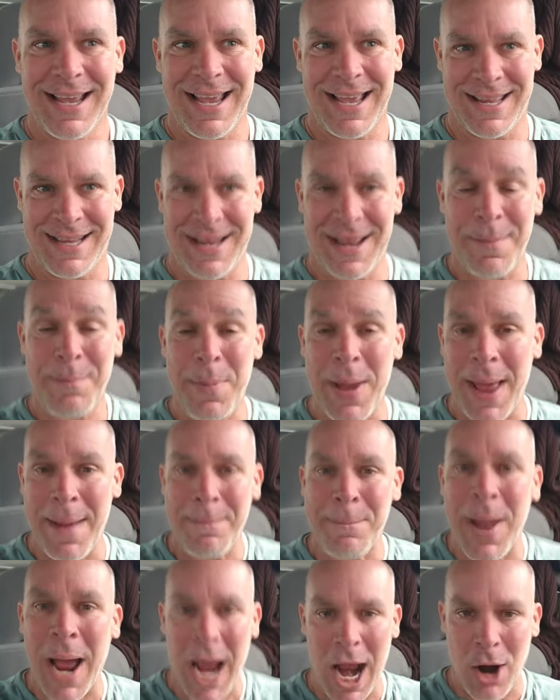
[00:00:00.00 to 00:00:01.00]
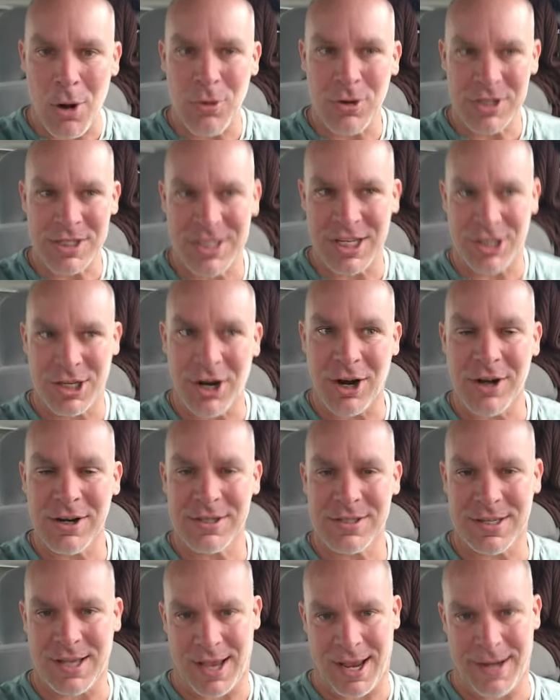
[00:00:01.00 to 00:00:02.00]
and it empowers the dark
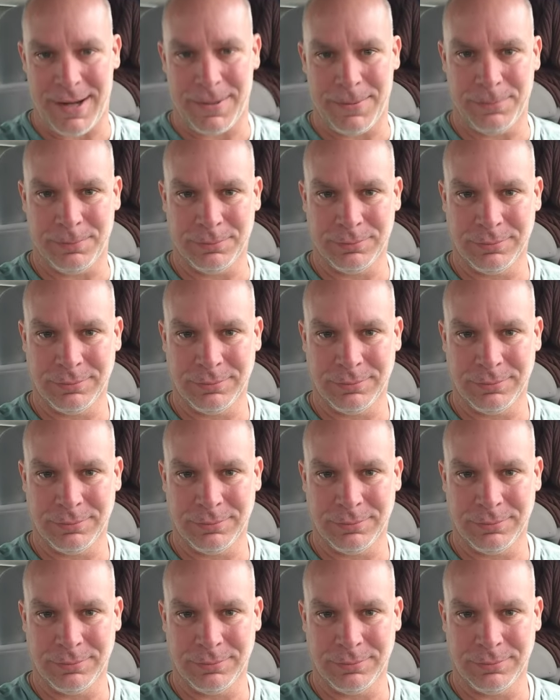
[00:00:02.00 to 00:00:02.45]
side.